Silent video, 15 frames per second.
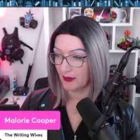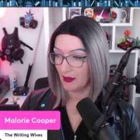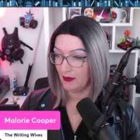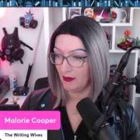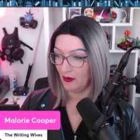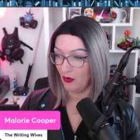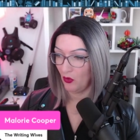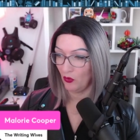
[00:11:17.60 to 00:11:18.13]

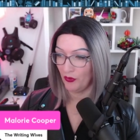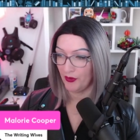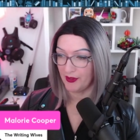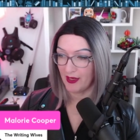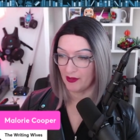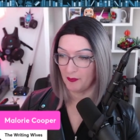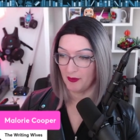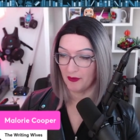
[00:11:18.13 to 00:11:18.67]
only
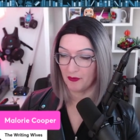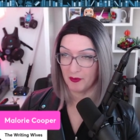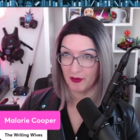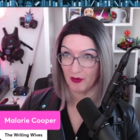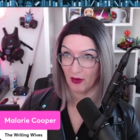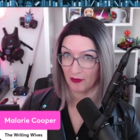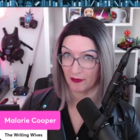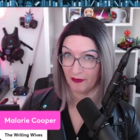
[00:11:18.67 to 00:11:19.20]
gets me
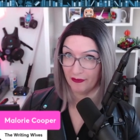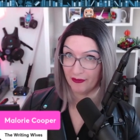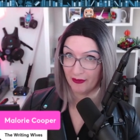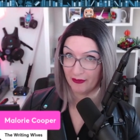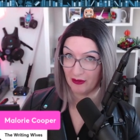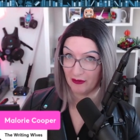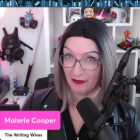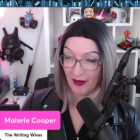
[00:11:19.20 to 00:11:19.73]

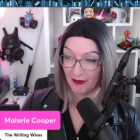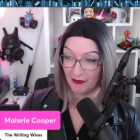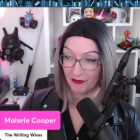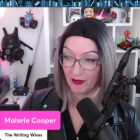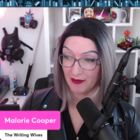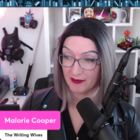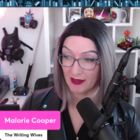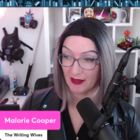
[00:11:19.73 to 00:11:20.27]

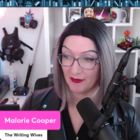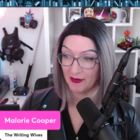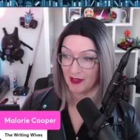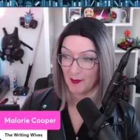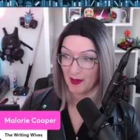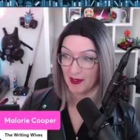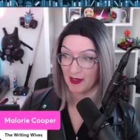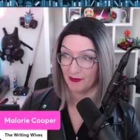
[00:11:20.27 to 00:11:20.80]
$3.65 every
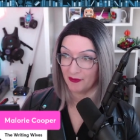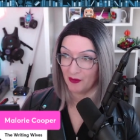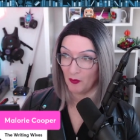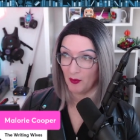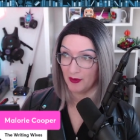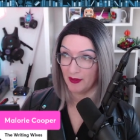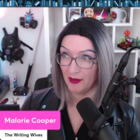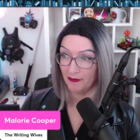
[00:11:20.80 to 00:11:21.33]
time I get
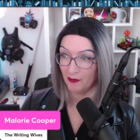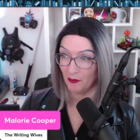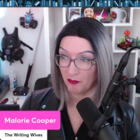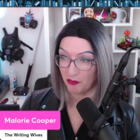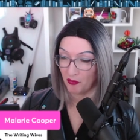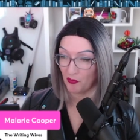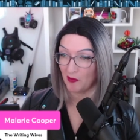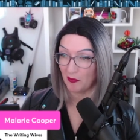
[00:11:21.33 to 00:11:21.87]
someone in. So
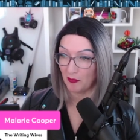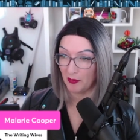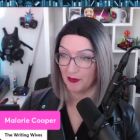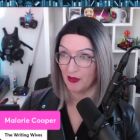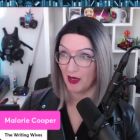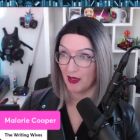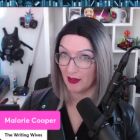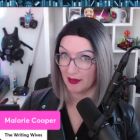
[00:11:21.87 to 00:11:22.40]
probably
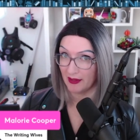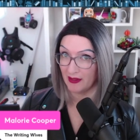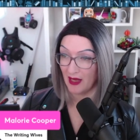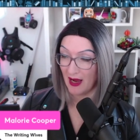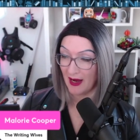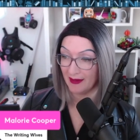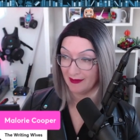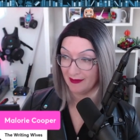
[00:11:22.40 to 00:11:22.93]
not like an
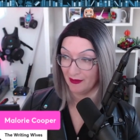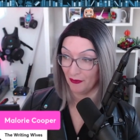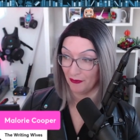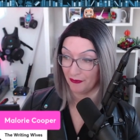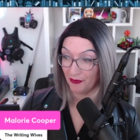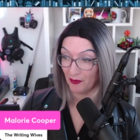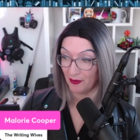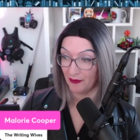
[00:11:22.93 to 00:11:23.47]
ideal
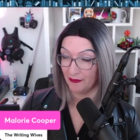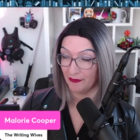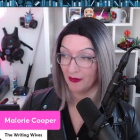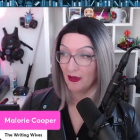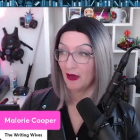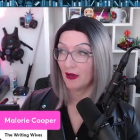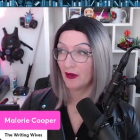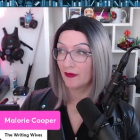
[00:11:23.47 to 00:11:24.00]
series
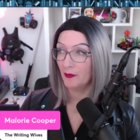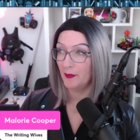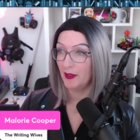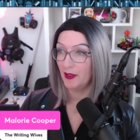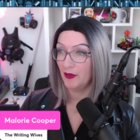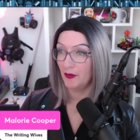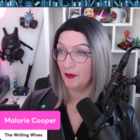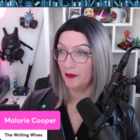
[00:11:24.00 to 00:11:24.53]
for me
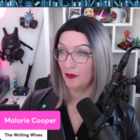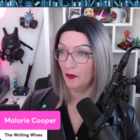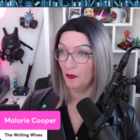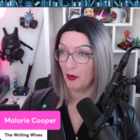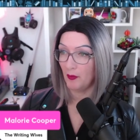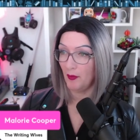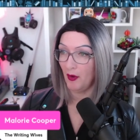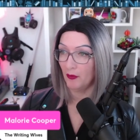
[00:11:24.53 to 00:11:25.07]
to
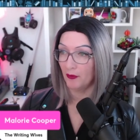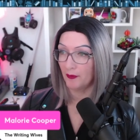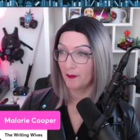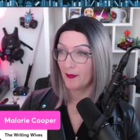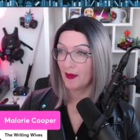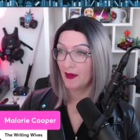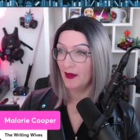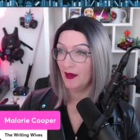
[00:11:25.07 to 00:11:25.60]
promote.
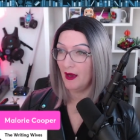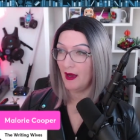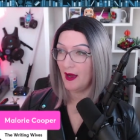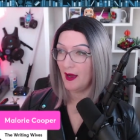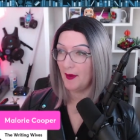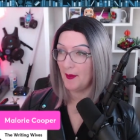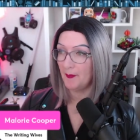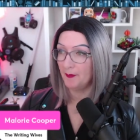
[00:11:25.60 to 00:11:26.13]

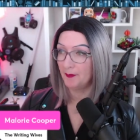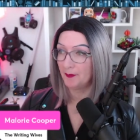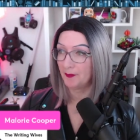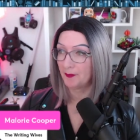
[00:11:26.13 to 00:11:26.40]
And